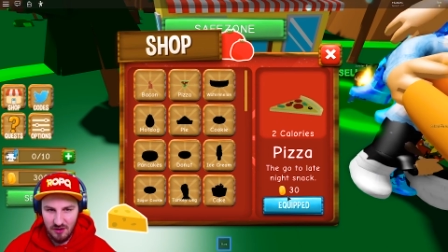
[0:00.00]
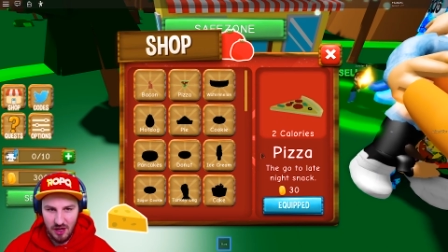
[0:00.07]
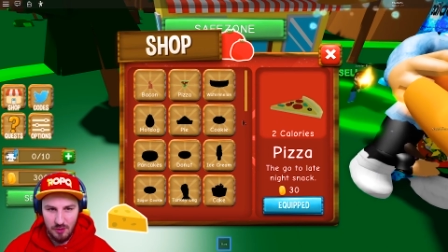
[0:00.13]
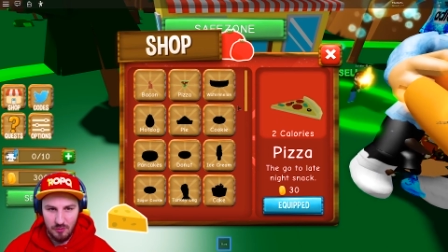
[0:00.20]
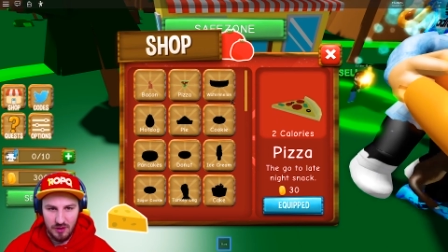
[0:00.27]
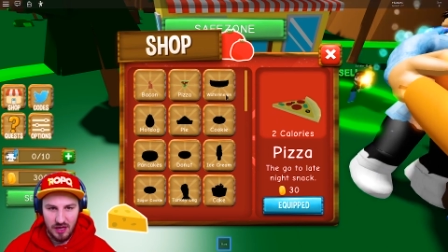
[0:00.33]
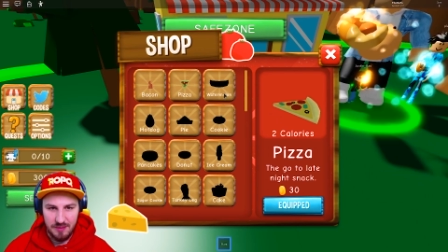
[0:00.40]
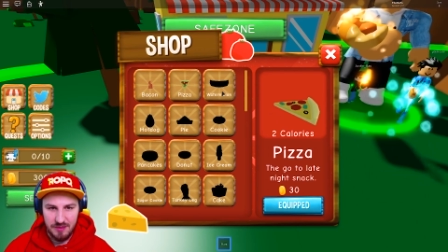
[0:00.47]
All
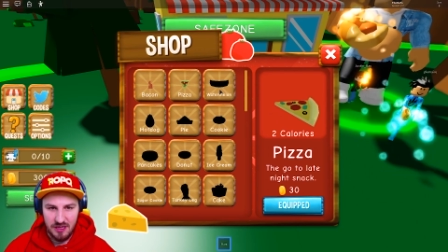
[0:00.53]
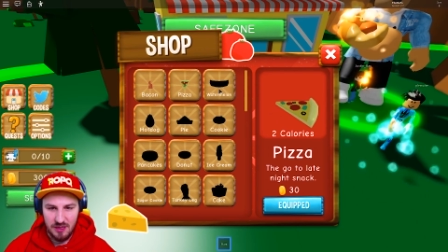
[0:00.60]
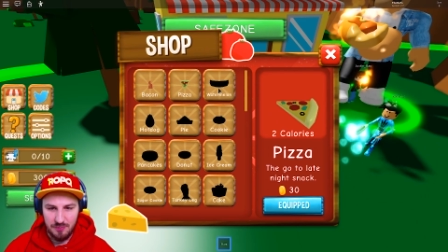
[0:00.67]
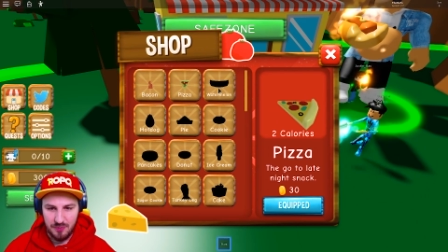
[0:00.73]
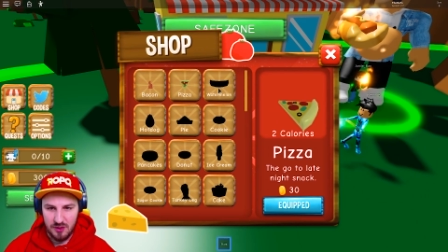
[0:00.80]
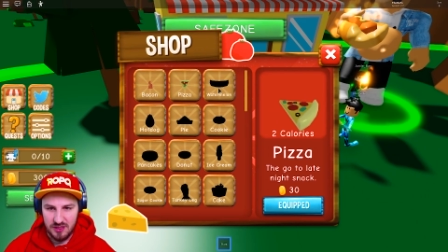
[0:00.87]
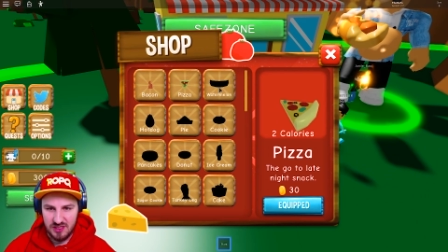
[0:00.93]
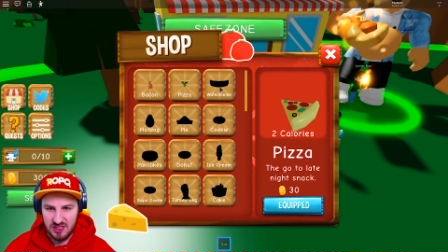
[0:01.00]
right, well, I'm going
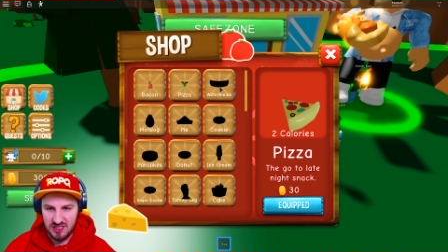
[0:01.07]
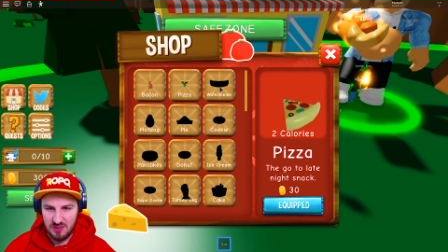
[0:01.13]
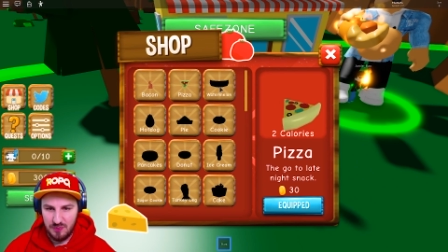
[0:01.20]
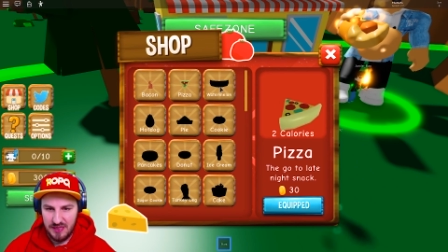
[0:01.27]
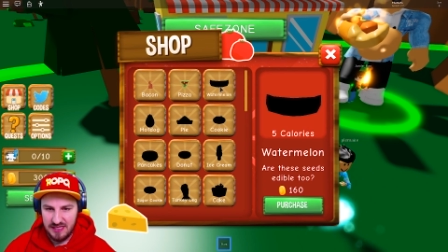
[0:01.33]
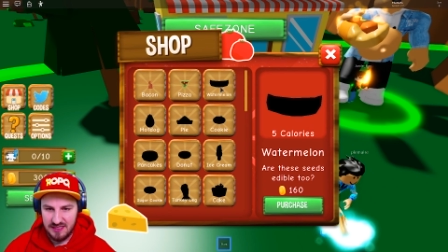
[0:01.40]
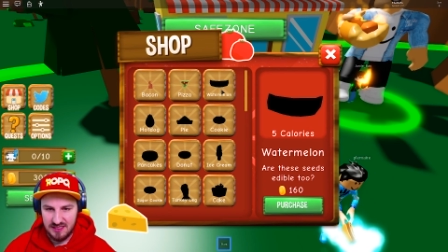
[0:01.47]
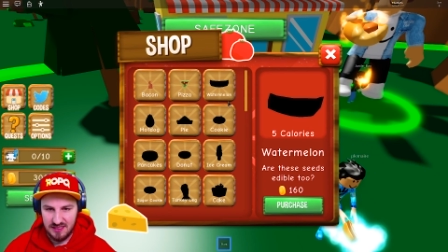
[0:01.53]
to purchase the
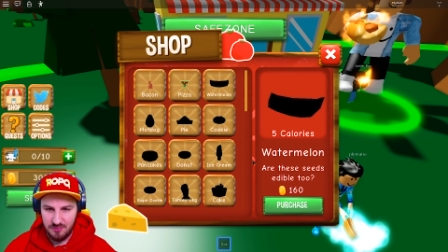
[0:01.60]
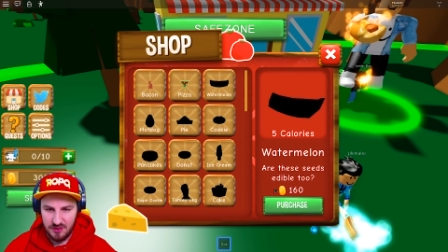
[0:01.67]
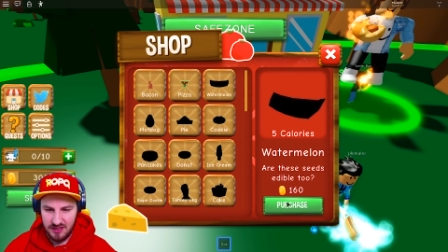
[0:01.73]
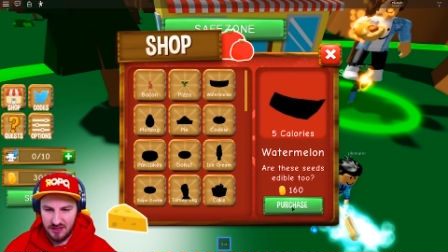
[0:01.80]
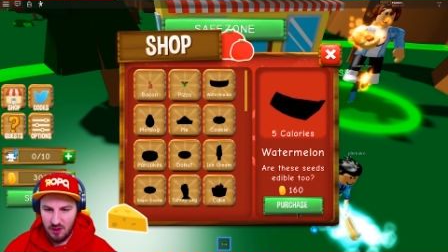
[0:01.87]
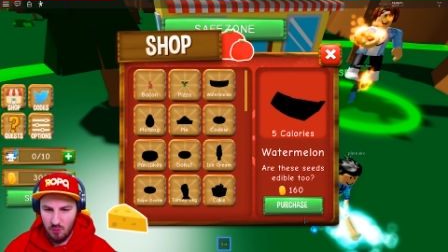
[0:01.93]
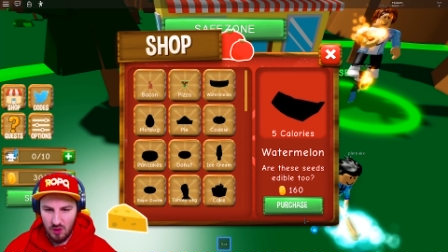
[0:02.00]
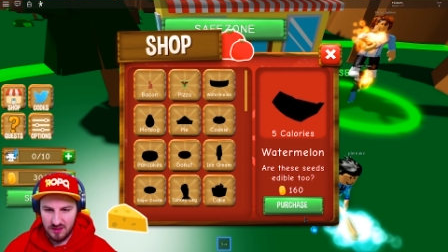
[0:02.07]
pizza,
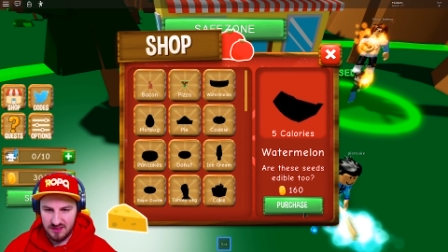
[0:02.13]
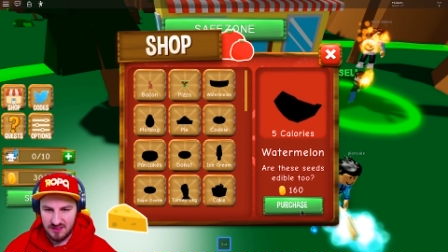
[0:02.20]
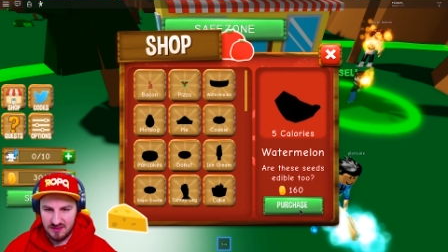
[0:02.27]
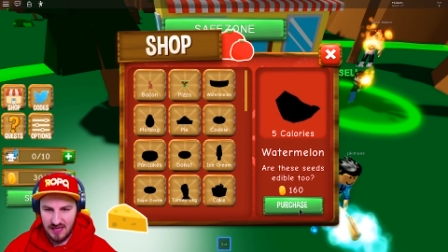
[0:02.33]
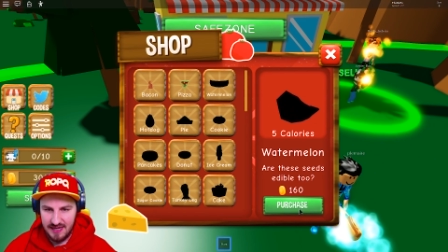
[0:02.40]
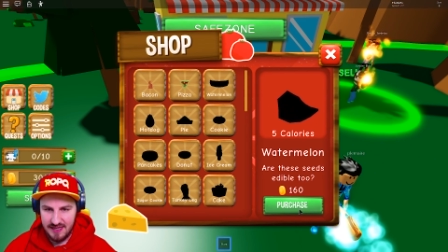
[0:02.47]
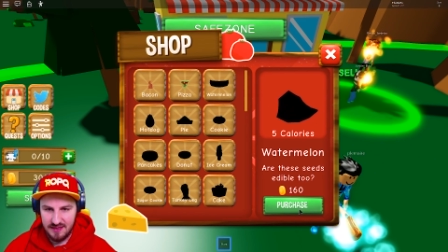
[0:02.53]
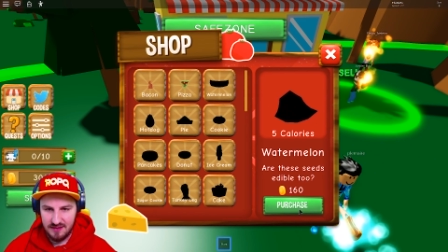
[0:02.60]
but I don't want
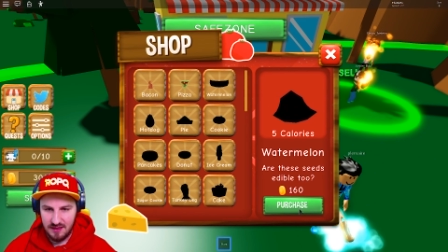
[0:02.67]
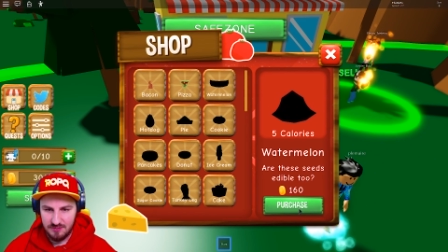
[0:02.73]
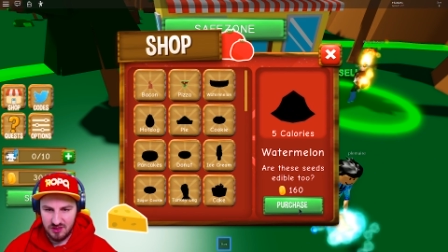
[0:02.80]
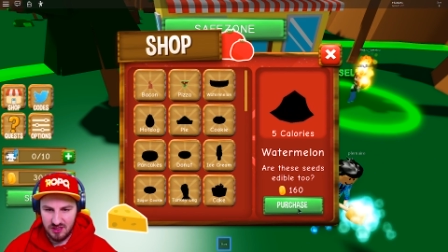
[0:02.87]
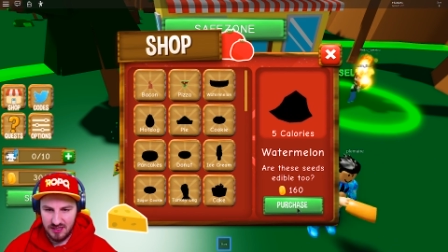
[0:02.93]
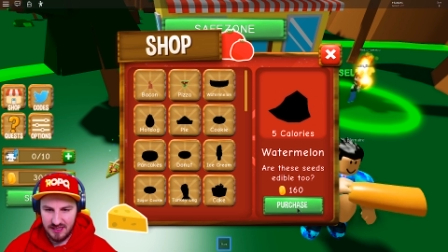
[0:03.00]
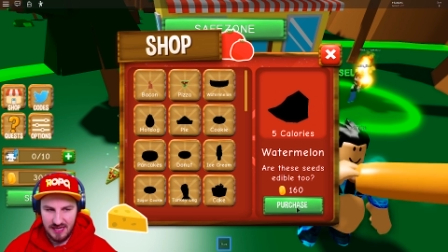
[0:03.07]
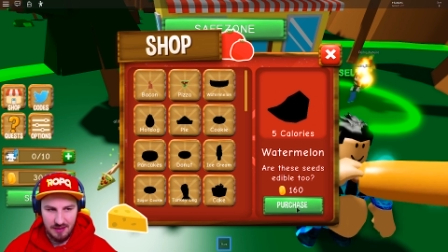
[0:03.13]
any. I'm
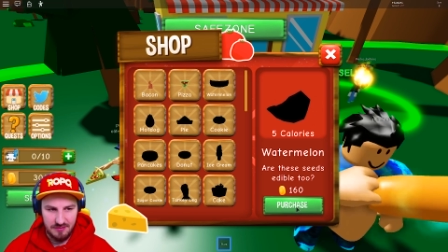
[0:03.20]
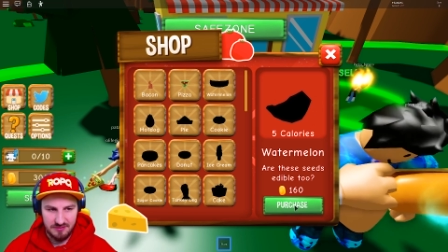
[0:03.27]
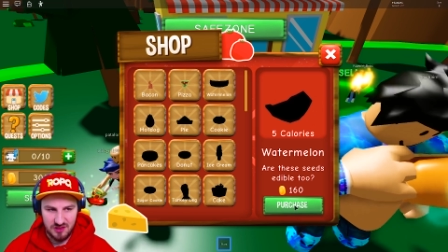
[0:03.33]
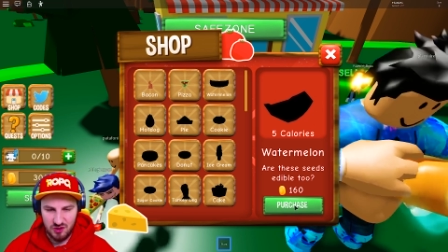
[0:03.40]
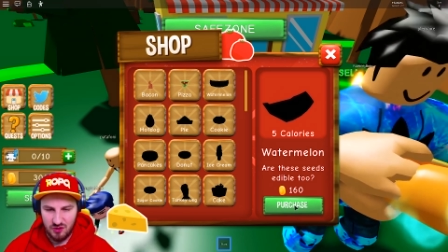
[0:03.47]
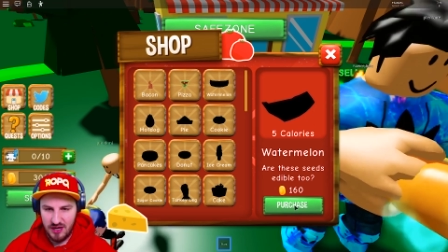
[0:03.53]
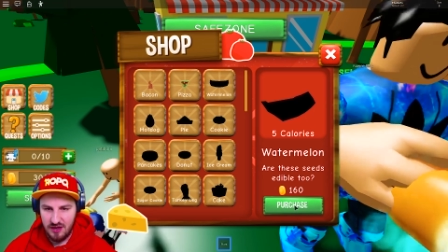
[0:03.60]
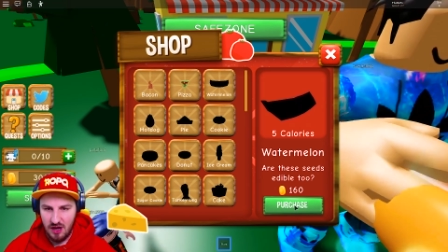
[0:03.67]
just going to get
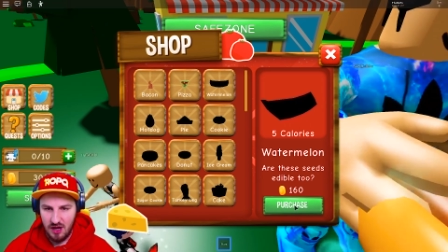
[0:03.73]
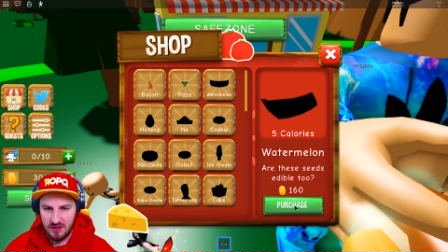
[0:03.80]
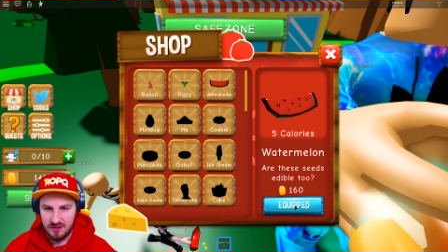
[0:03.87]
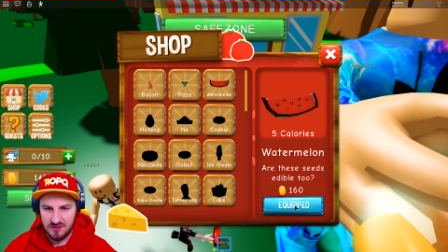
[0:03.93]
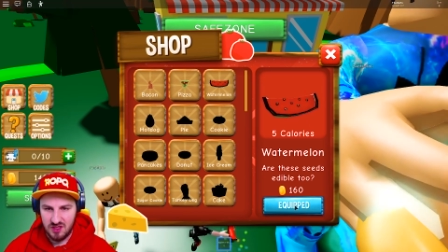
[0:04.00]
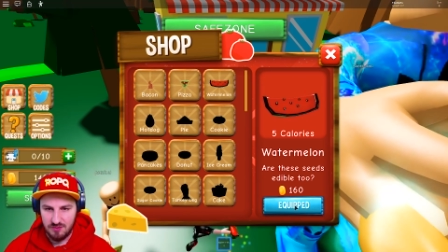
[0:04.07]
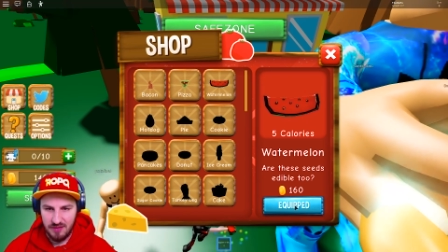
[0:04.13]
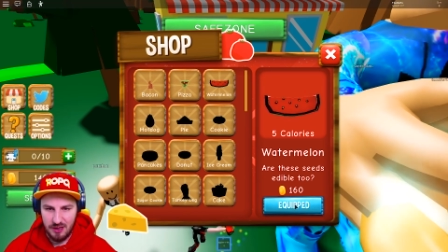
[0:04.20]
straight on
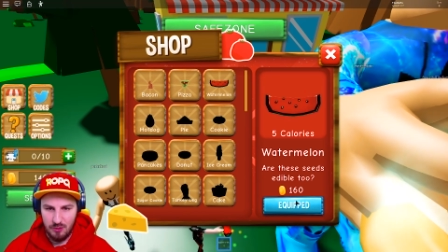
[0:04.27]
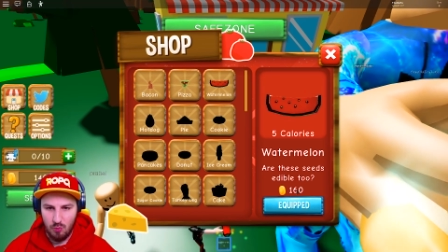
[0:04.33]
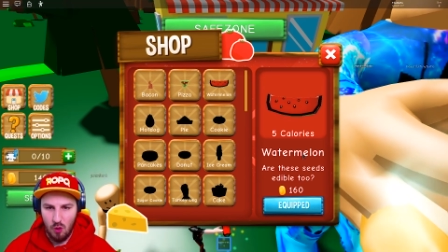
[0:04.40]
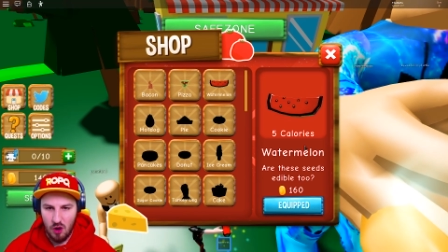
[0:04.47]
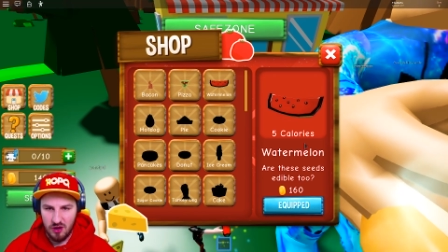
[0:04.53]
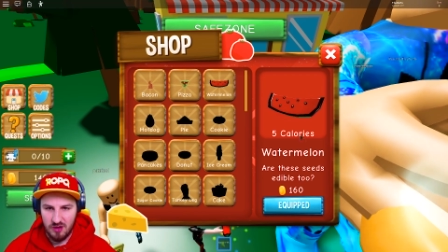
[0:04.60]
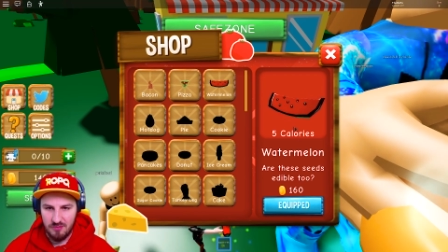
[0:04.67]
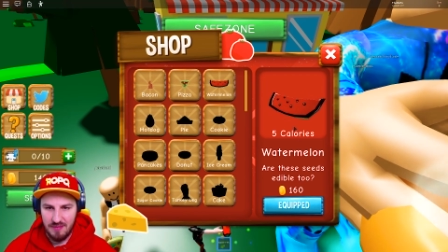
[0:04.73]
to my
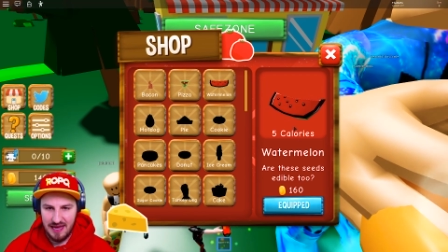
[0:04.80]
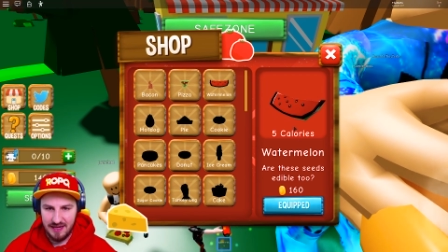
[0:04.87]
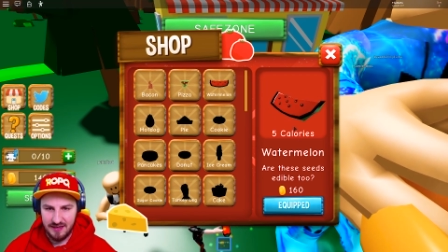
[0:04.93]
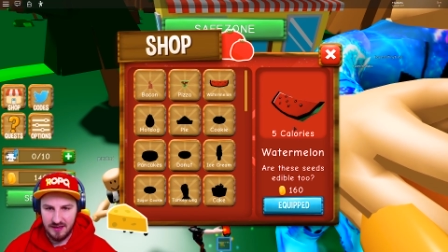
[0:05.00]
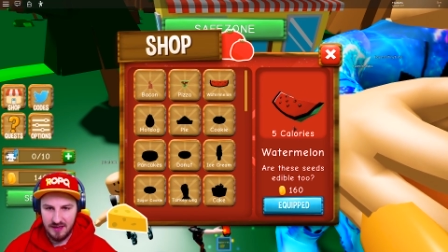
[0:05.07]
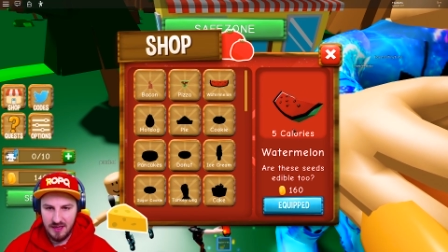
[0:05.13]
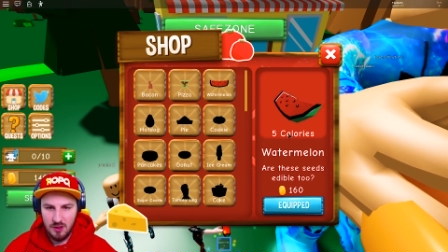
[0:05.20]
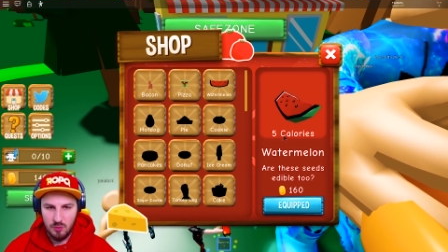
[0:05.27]

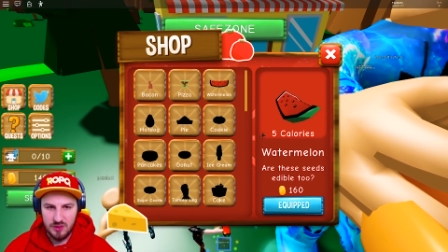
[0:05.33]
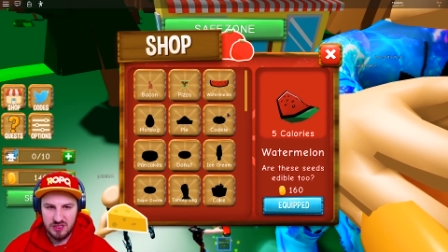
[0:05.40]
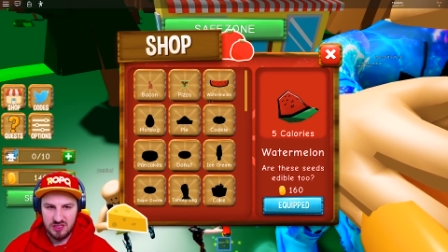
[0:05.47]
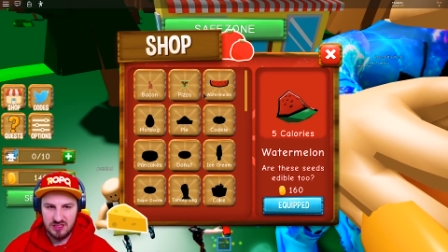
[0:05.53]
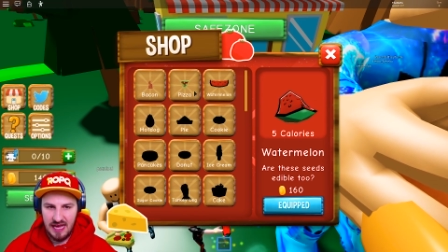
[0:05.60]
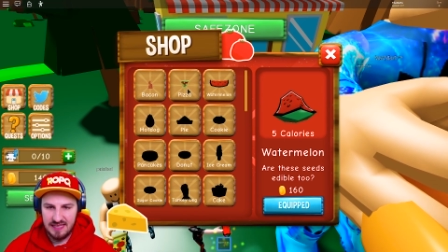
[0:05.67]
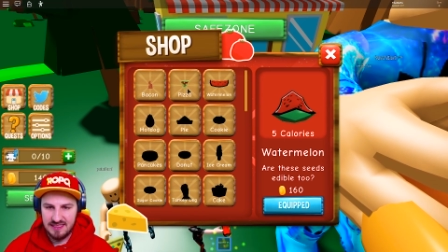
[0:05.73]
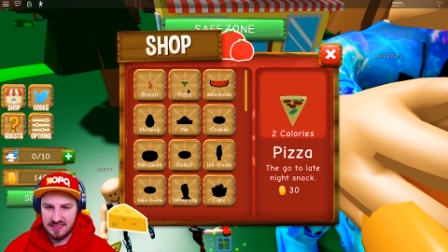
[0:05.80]
watermelon,
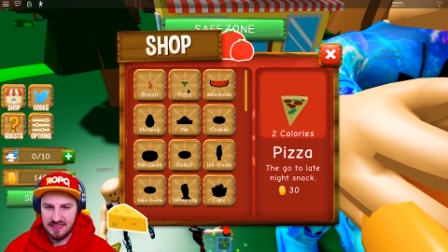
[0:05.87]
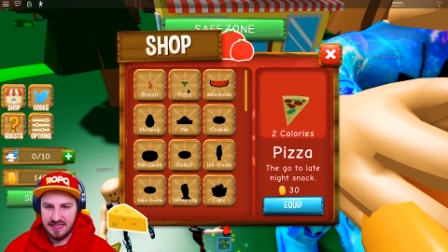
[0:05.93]
which has you know.